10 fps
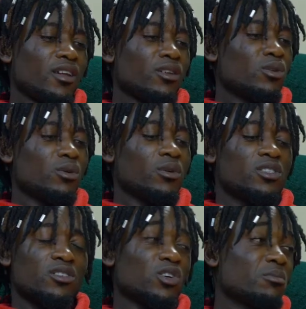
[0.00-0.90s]
I don't know.
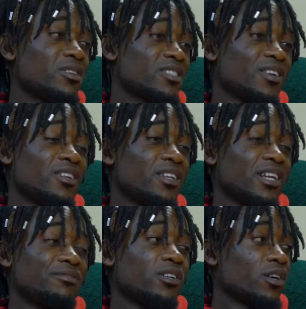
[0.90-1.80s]
He just told me this evening
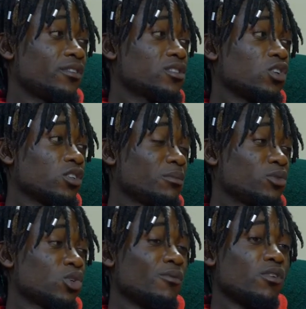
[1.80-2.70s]
that a friend of his called
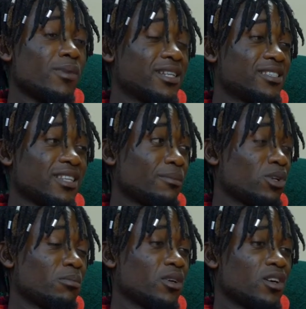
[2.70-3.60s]
him to come at his
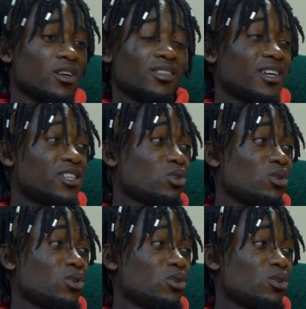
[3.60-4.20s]
laptop. That